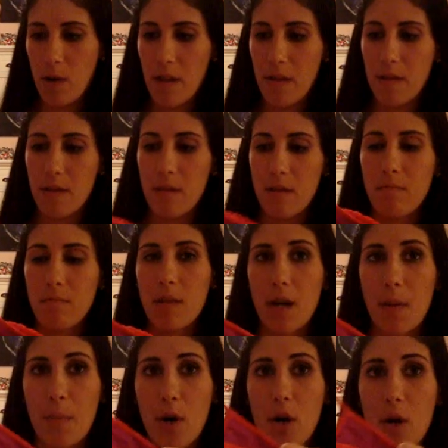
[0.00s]
with
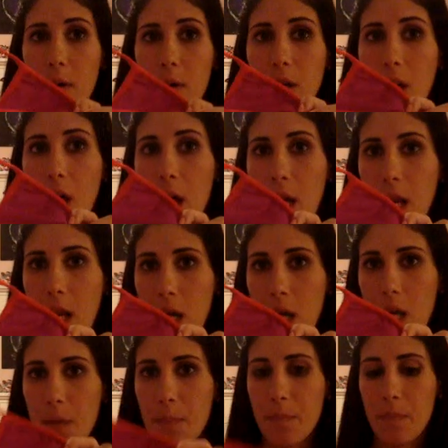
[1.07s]
like a purple lining.